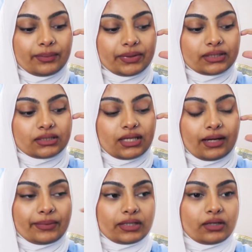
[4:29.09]
But yeah,
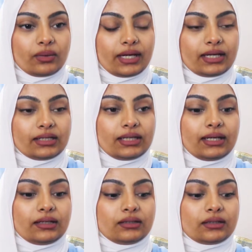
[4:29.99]
I'm going to go ahead
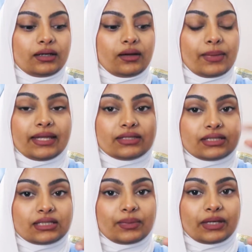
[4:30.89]
and add the
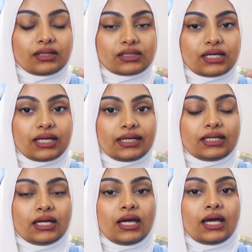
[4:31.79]
zip in the side
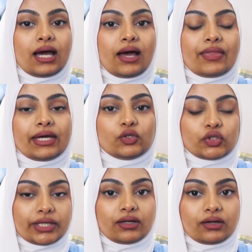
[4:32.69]
and then
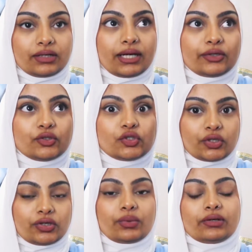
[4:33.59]
try it on and show
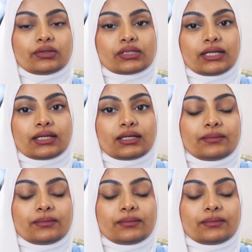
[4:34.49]
you what it looks like.